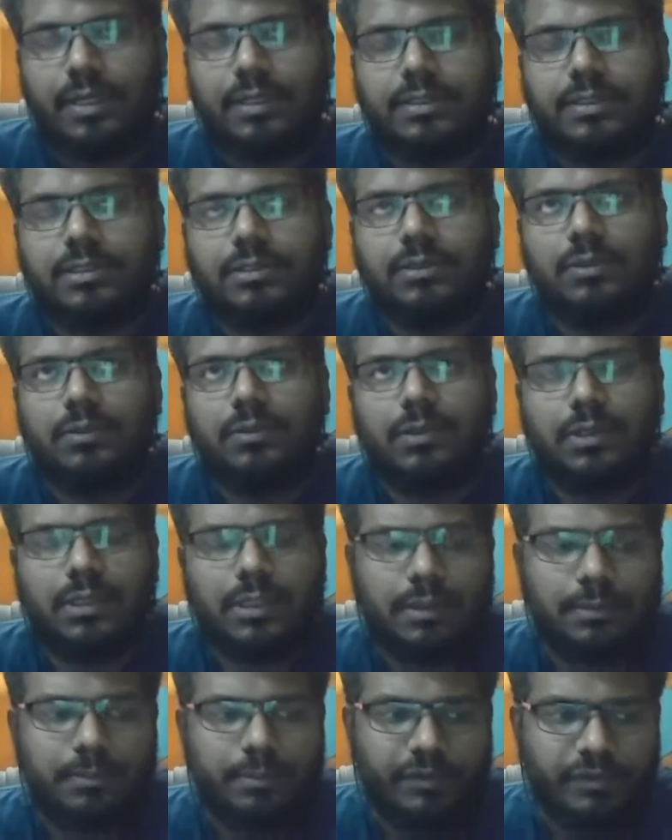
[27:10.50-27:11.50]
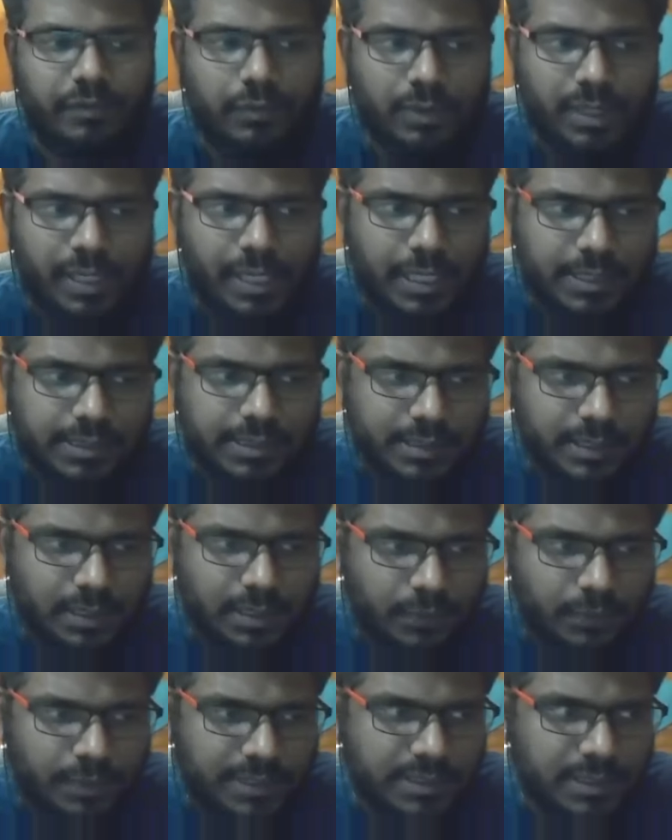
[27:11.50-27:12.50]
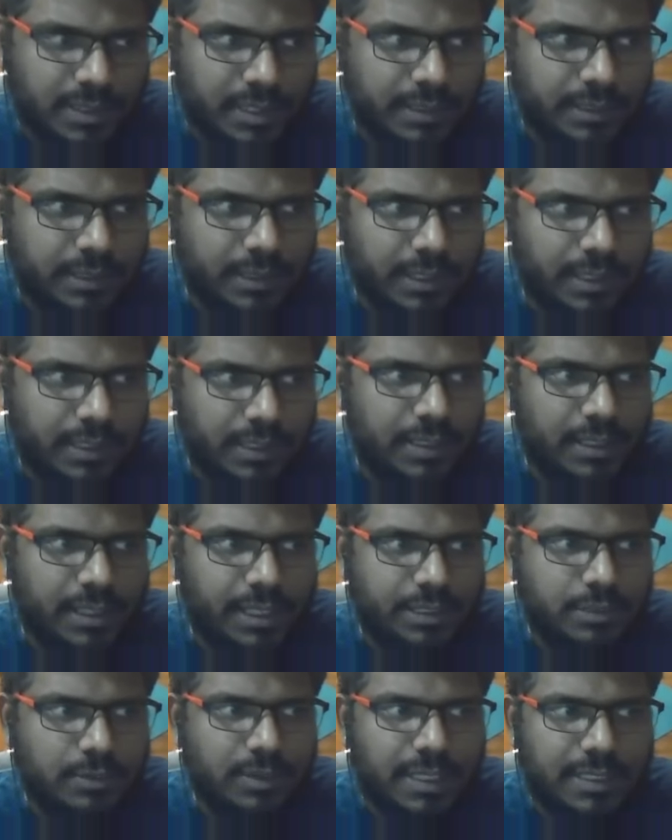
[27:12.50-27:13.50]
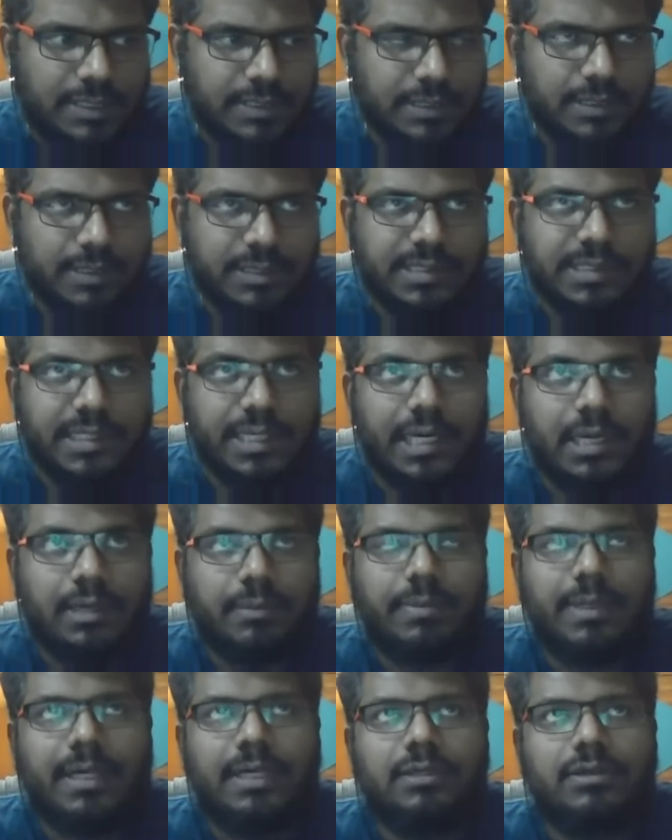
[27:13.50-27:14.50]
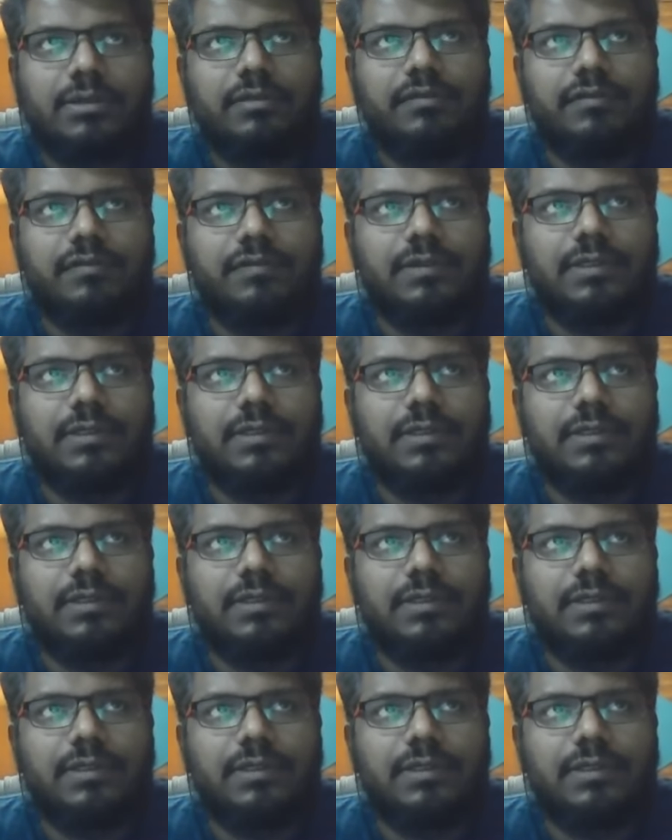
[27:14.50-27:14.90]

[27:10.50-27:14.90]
so before I answer that question, I think I should answer the second part of